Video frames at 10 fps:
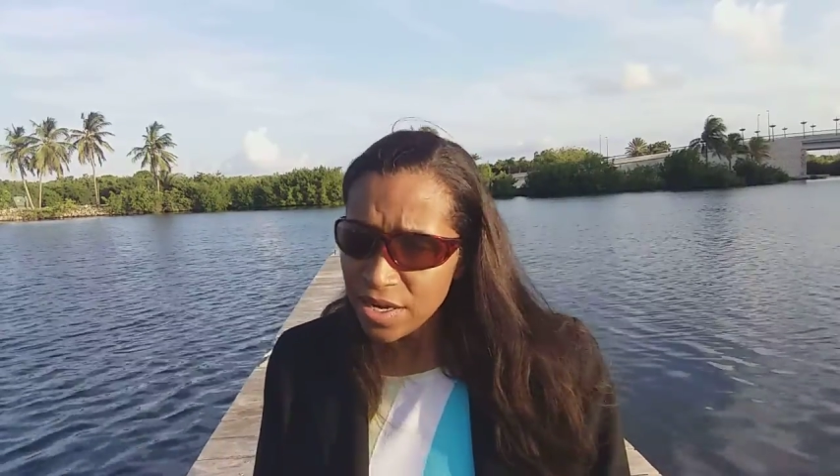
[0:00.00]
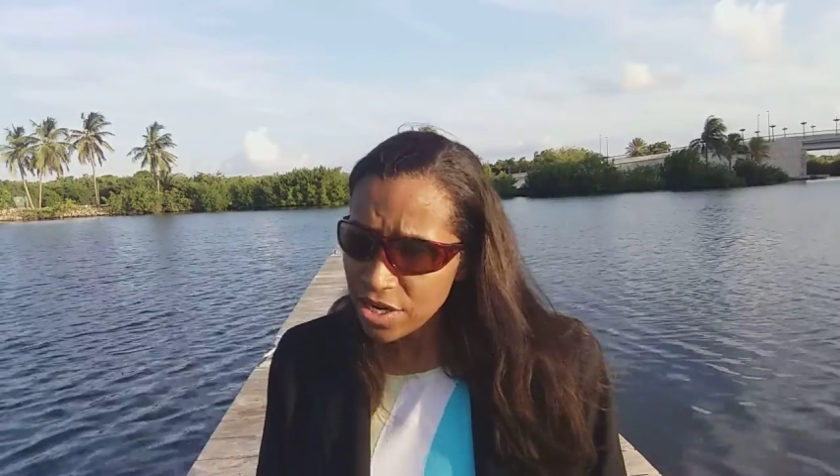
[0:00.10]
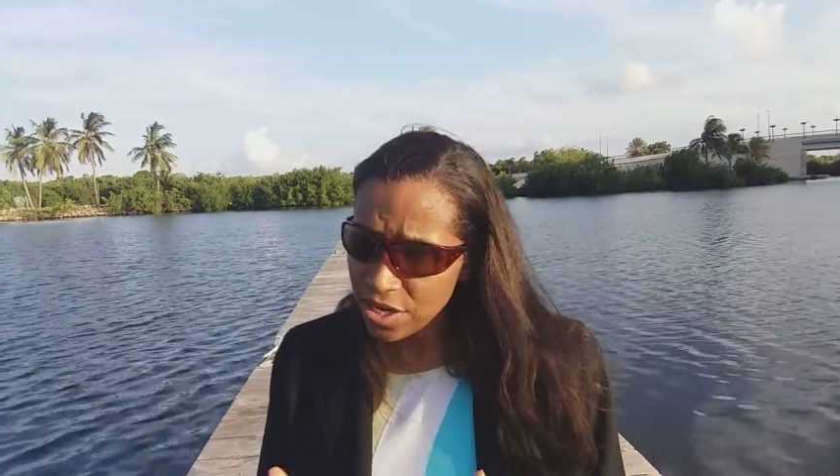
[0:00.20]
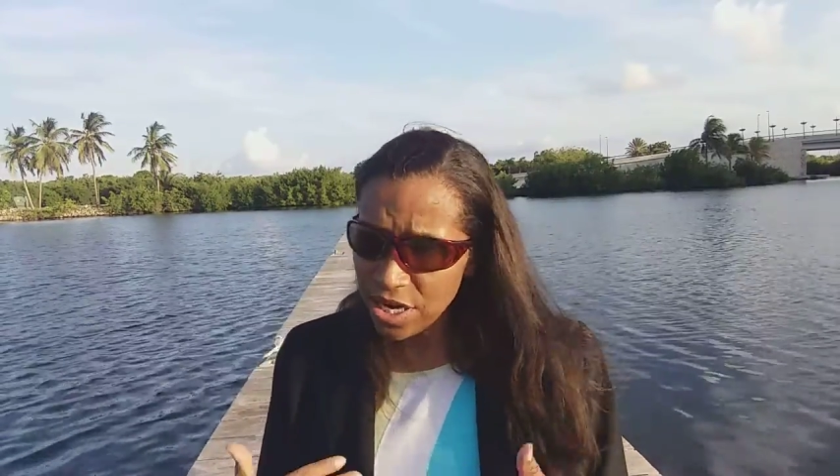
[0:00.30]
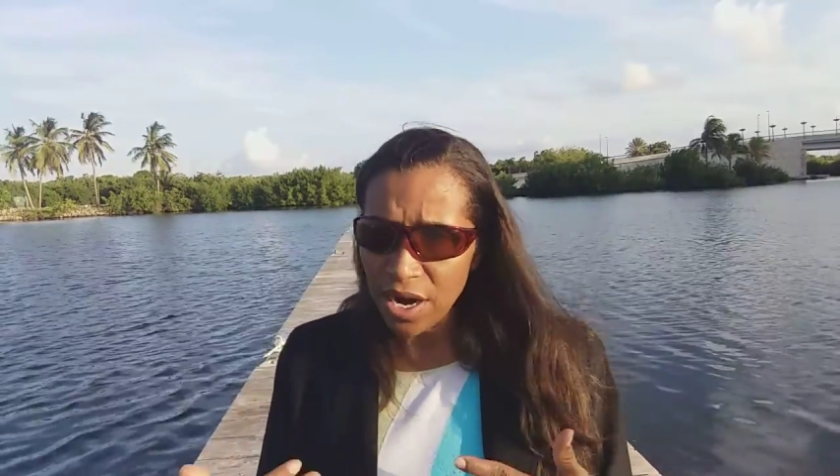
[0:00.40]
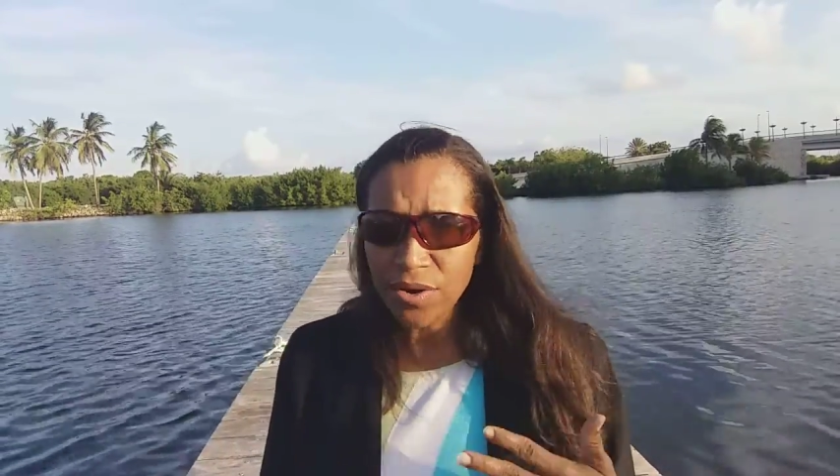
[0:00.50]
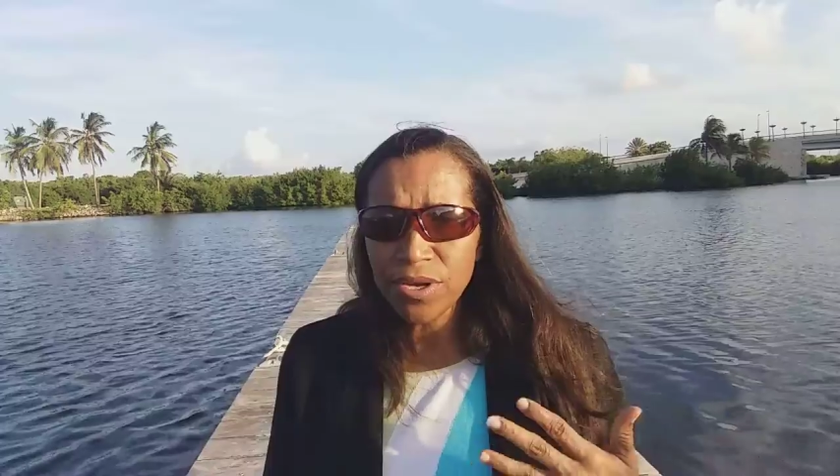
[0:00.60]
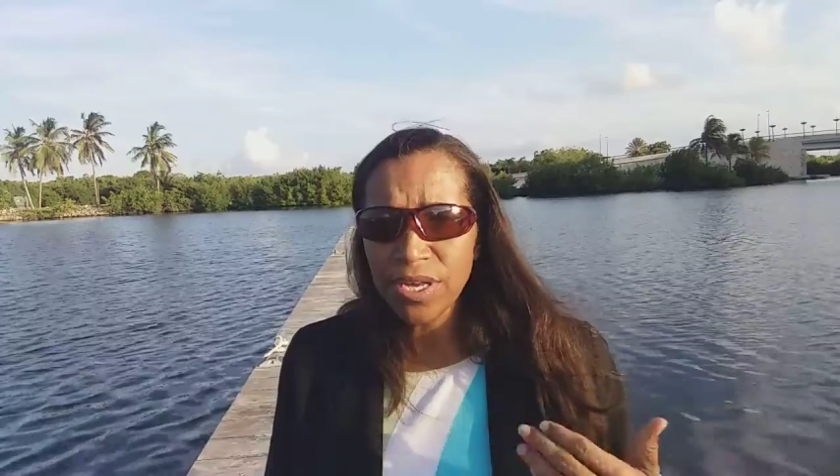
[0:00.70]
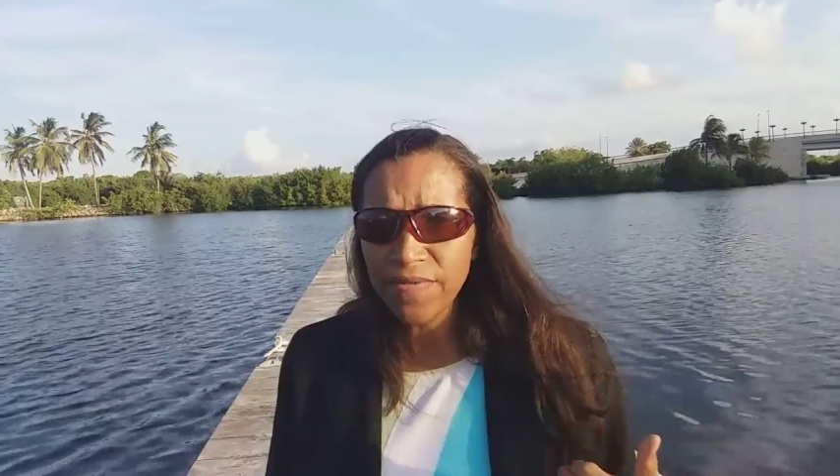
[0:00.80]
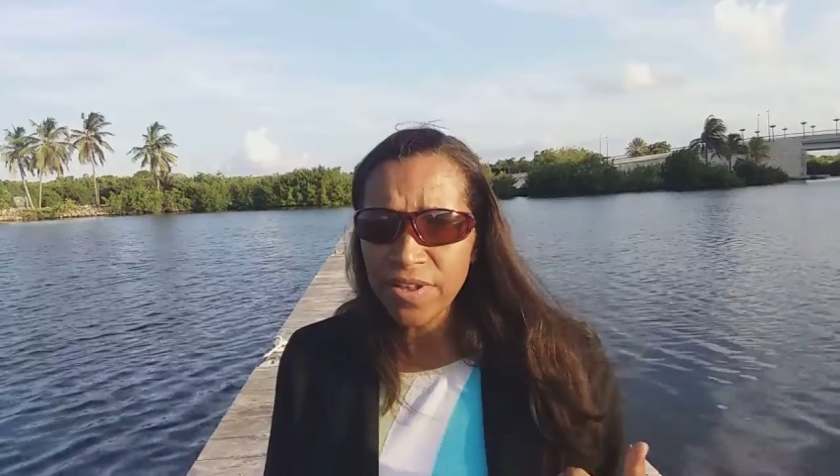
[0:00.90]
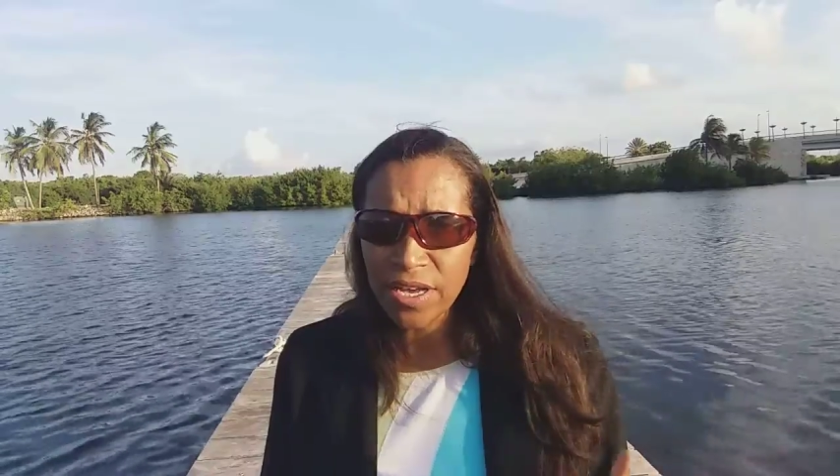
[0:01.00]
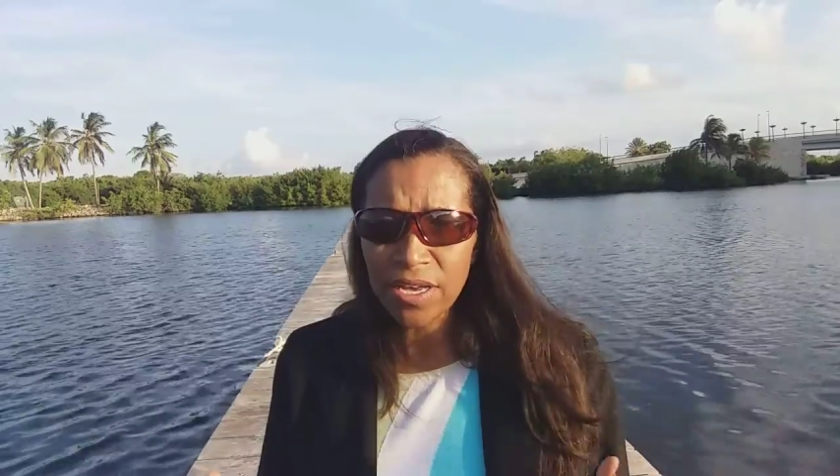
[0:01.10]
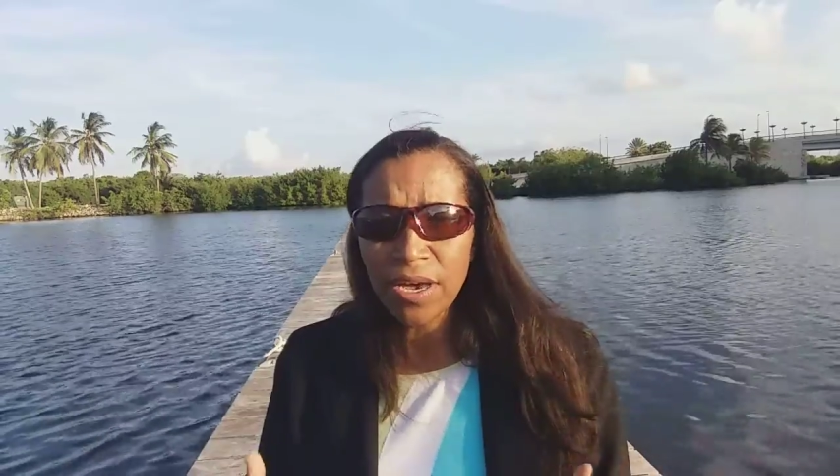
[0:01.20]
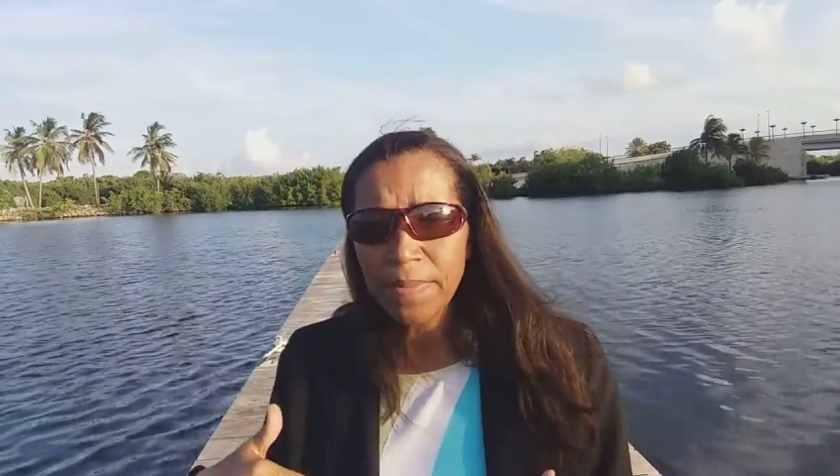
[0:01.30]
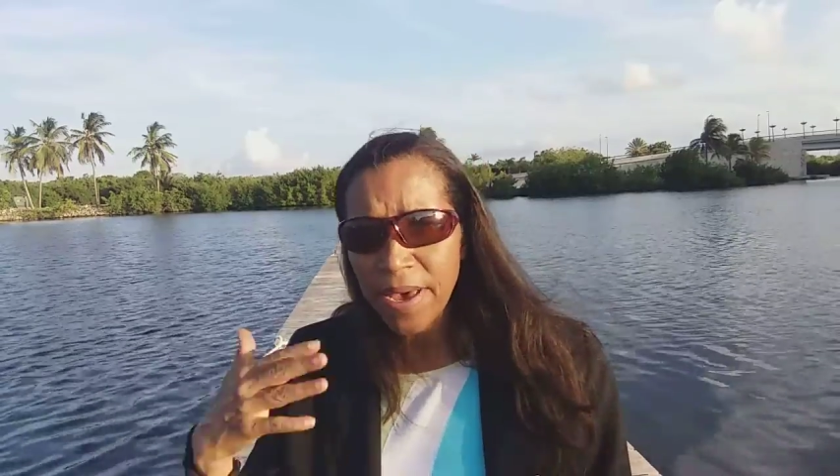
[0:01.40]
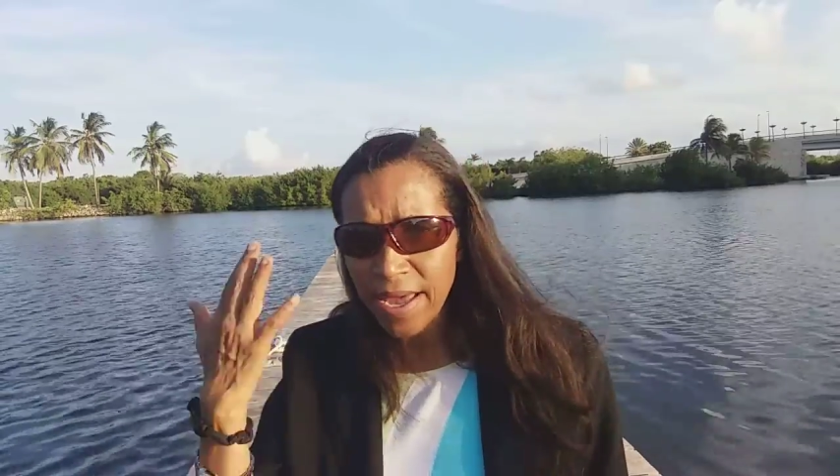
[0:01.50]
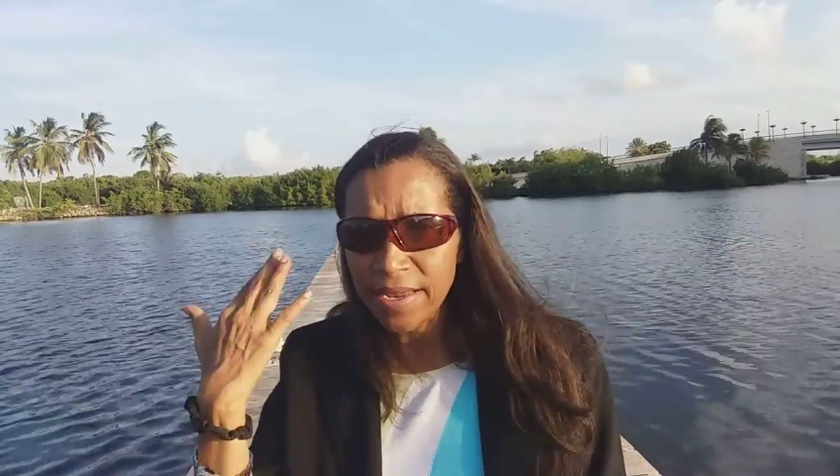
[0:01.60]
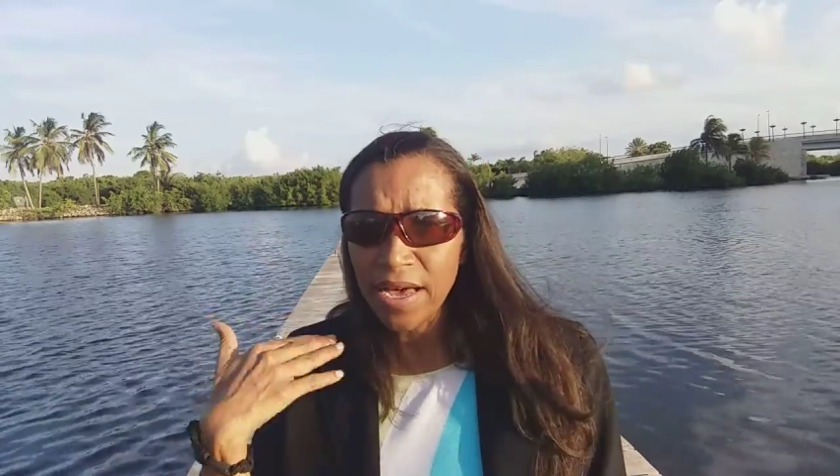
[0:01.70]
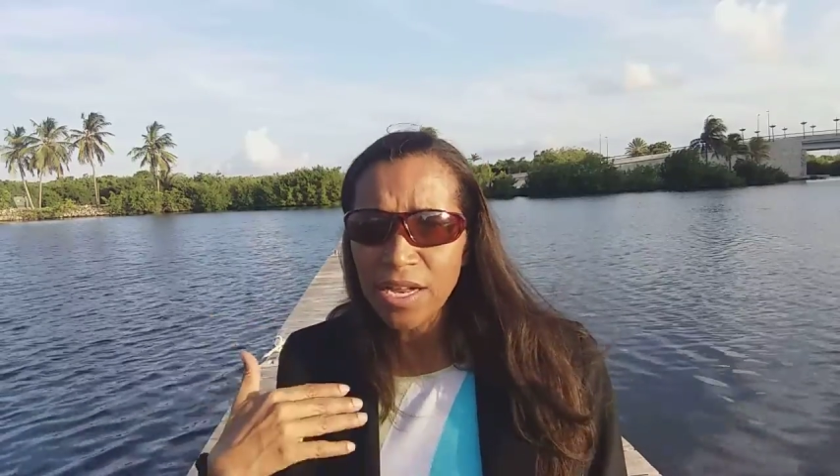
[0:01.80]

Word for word: just carry yourself like a young man.